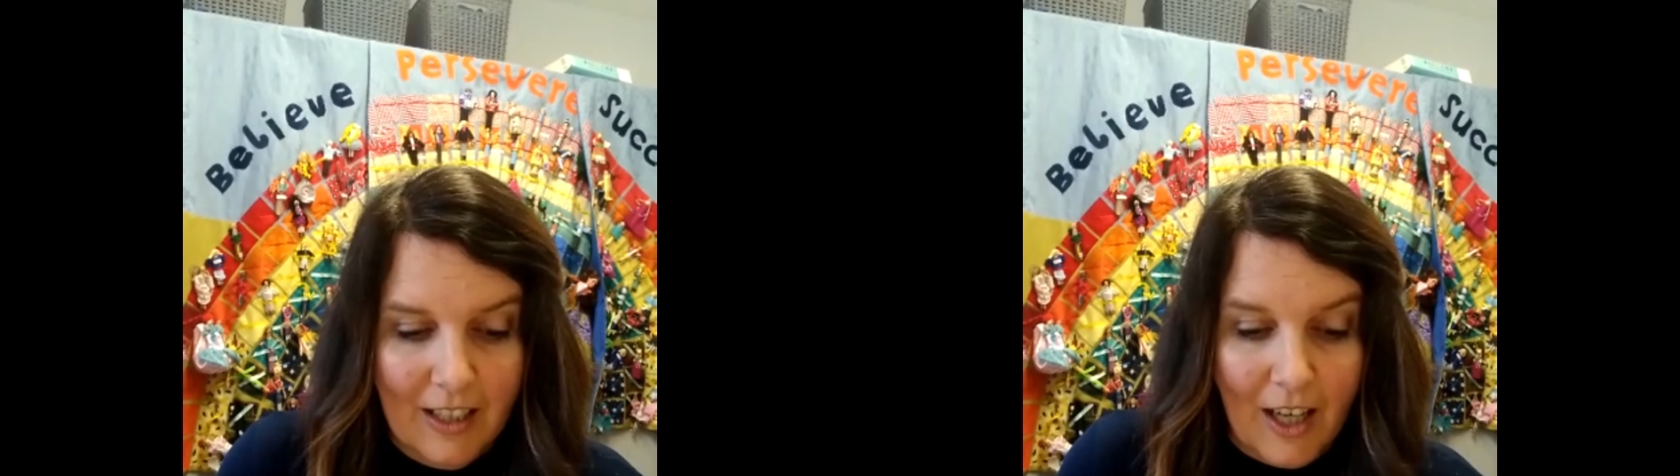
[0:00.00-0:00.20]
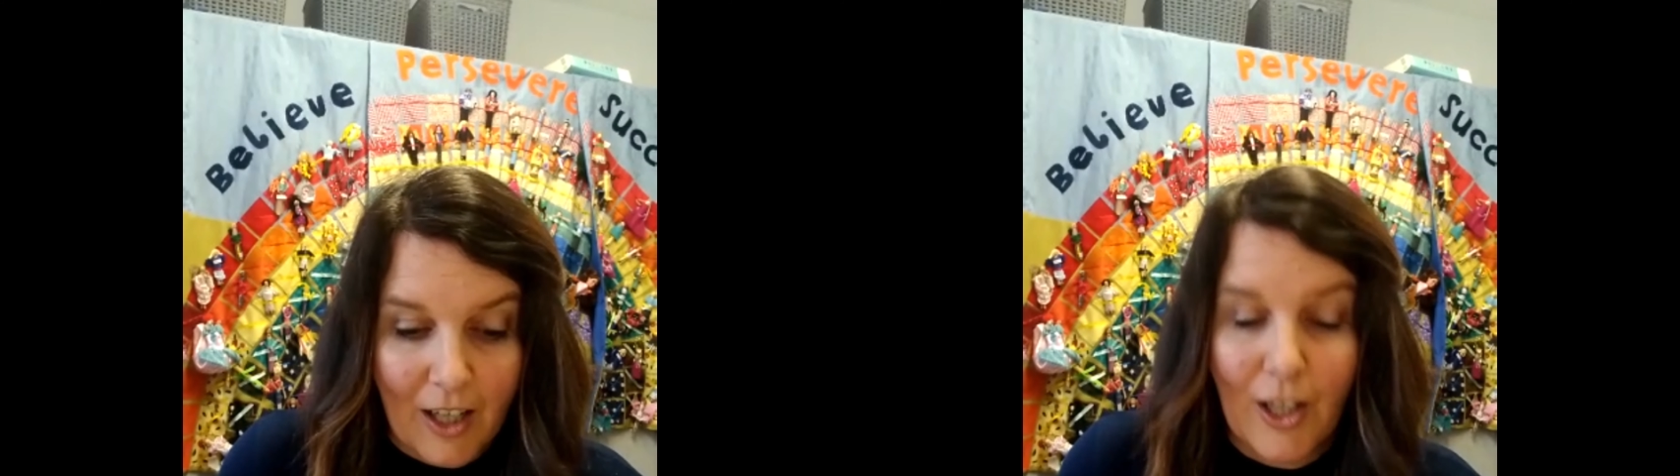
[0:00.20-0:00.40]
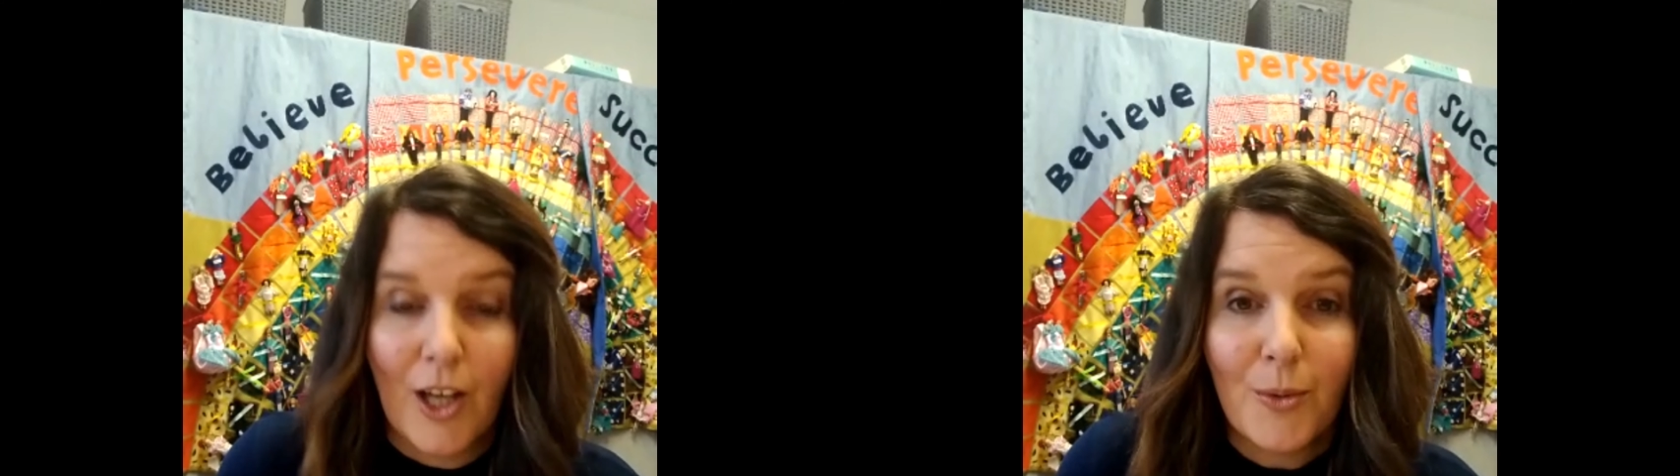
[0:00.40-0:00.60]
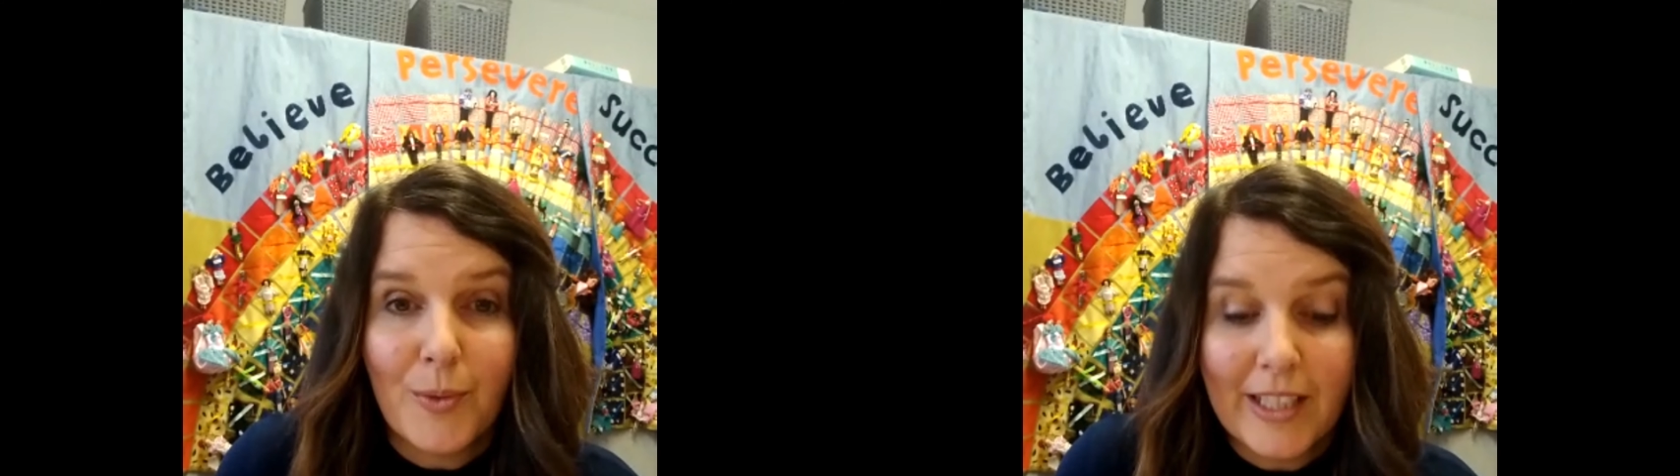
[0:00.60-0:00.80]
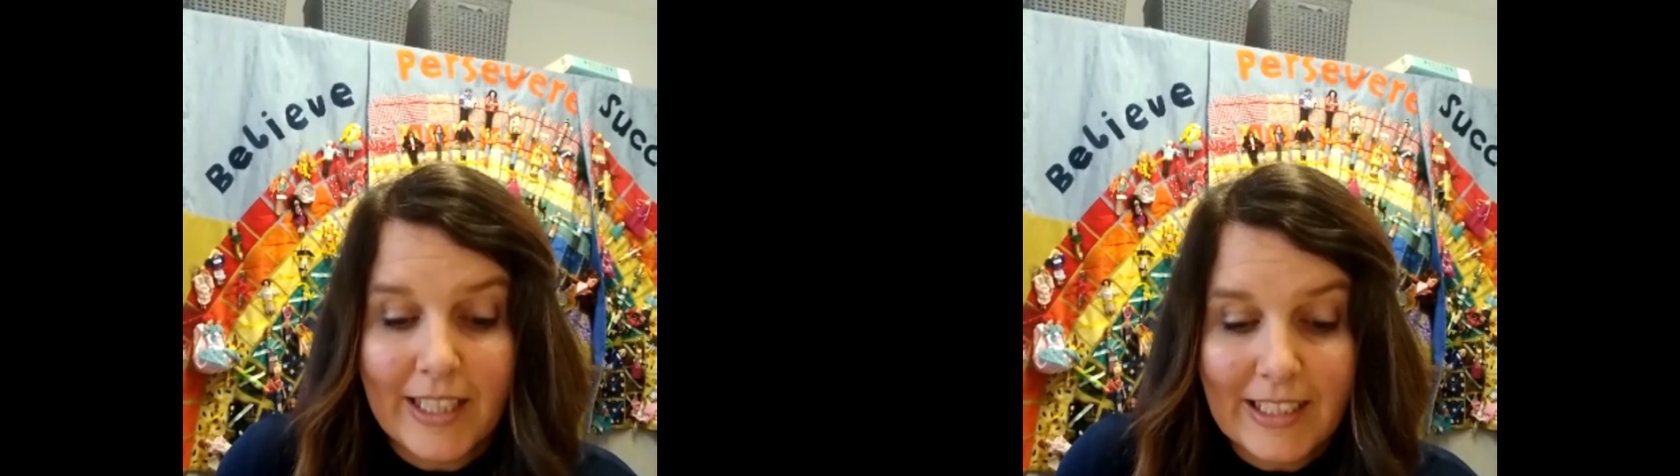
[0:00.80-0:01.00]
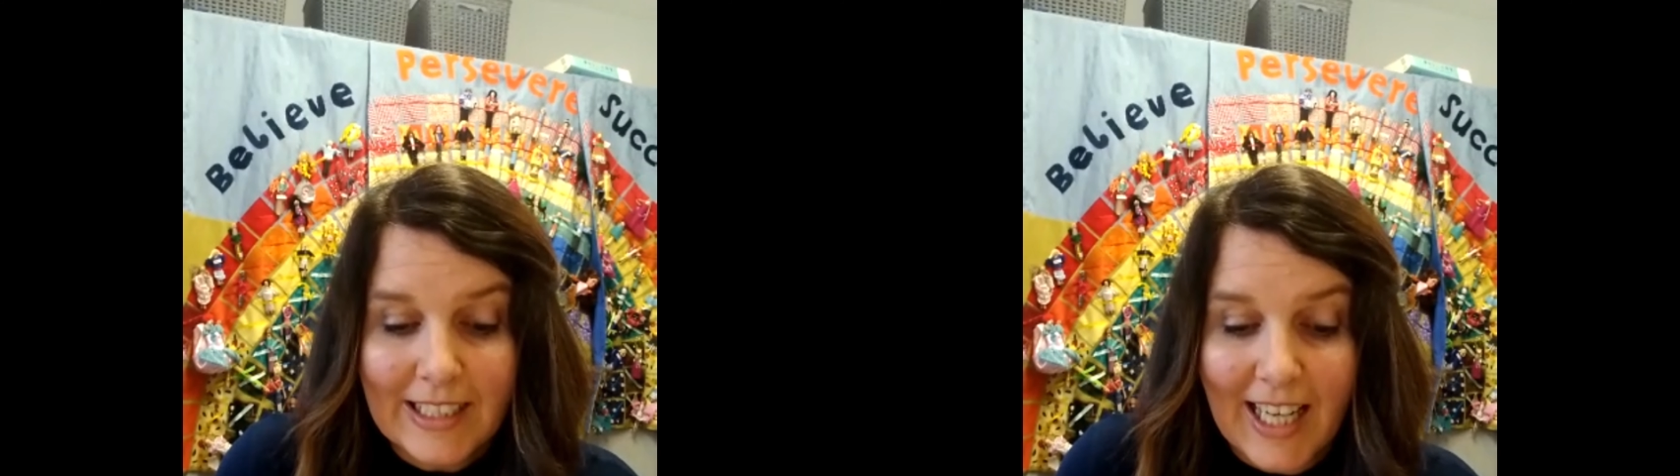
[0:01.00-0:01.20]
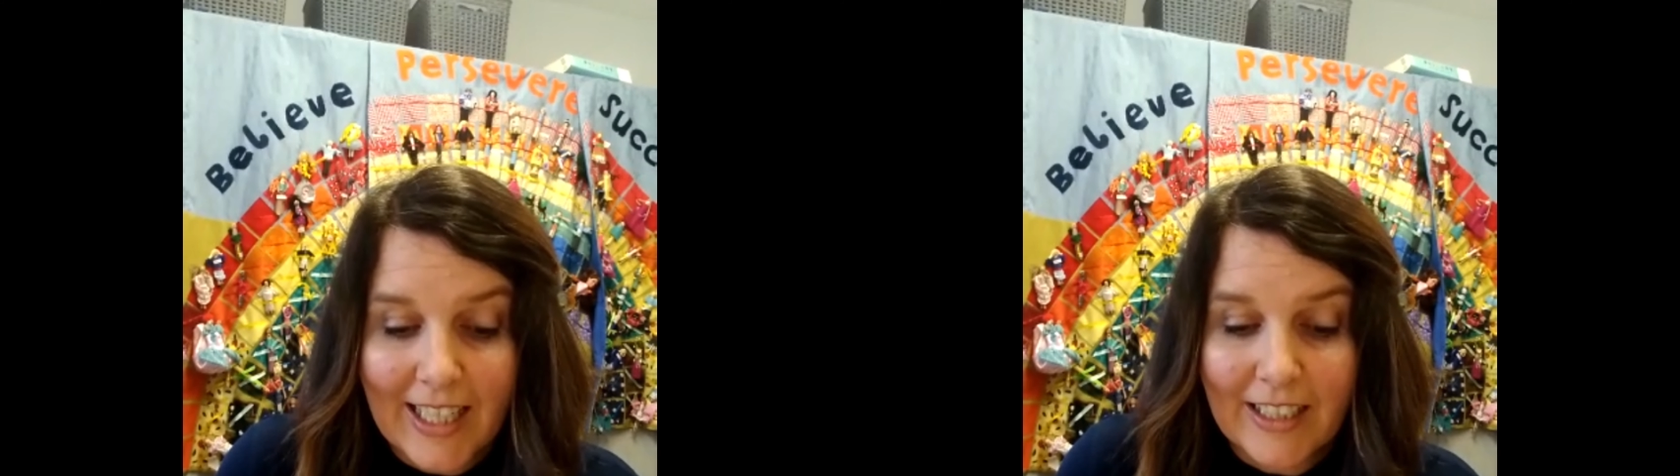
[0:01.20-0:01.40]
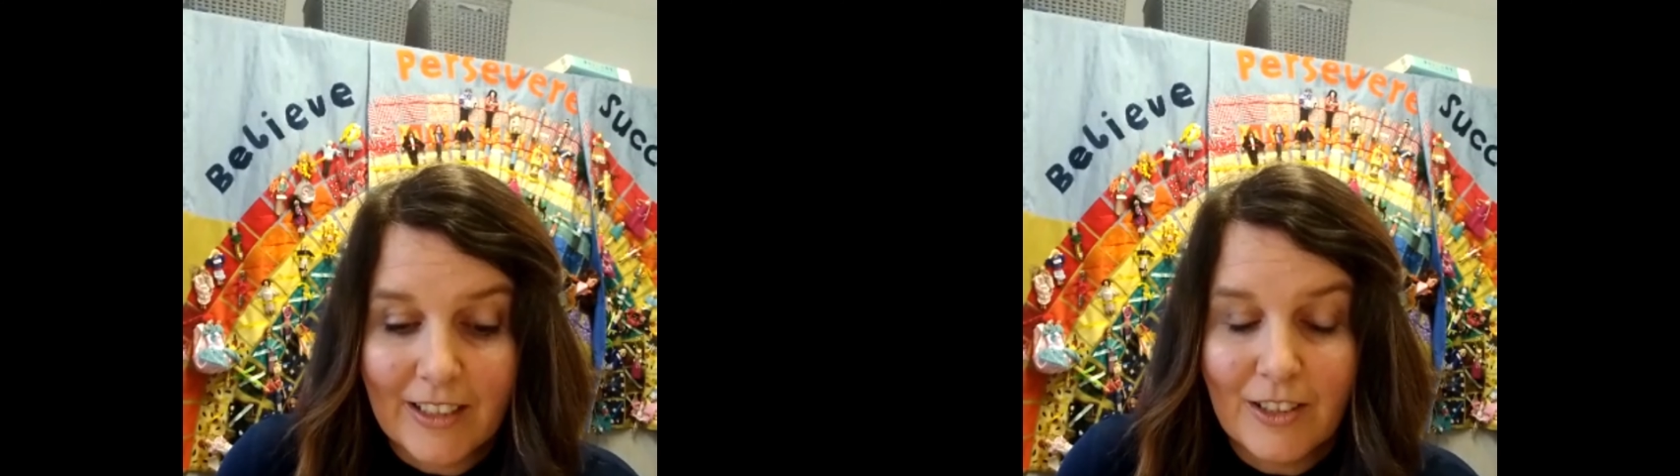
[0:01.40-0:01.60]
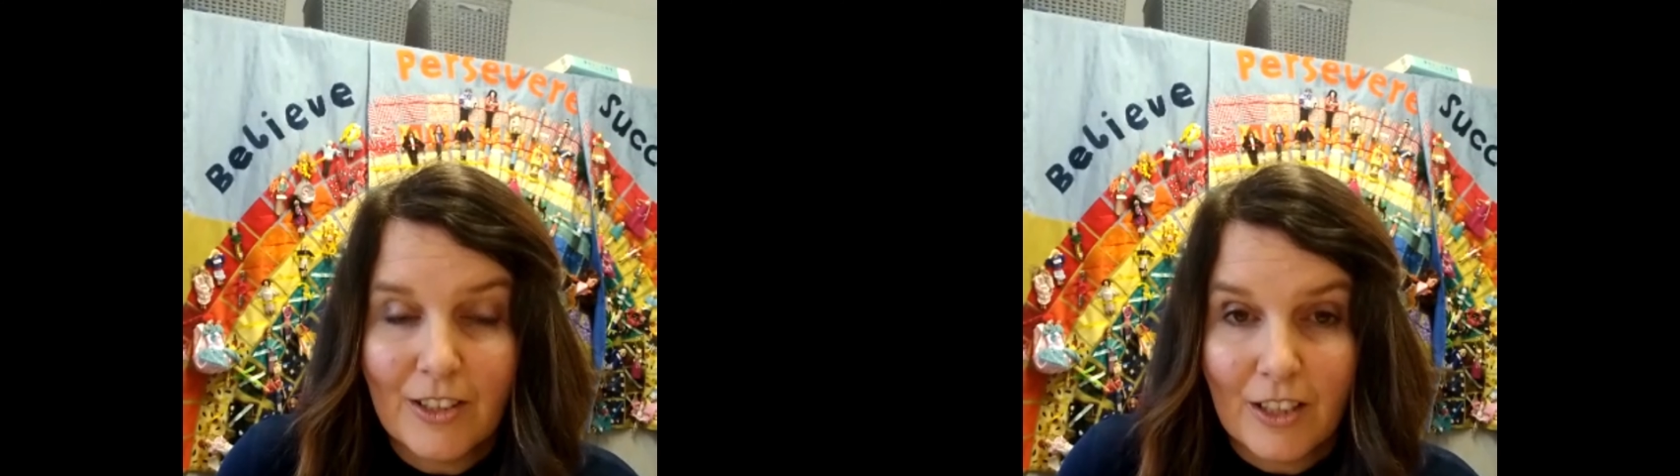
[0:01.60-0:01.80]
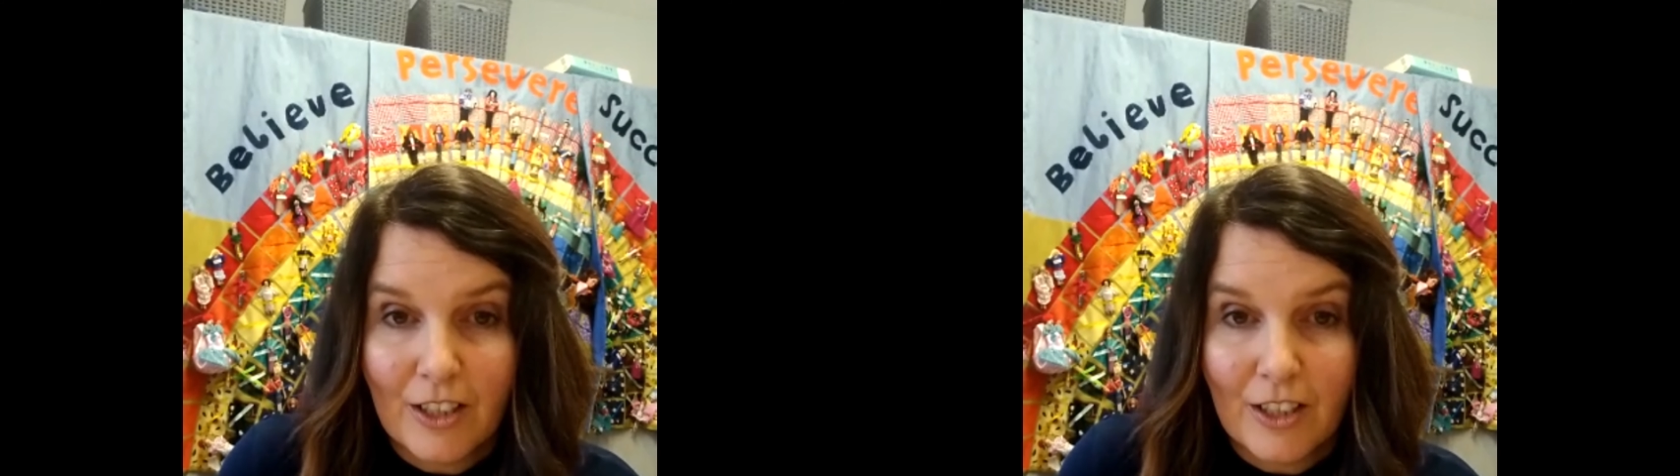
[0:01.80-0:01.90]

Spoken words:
Along with these lions,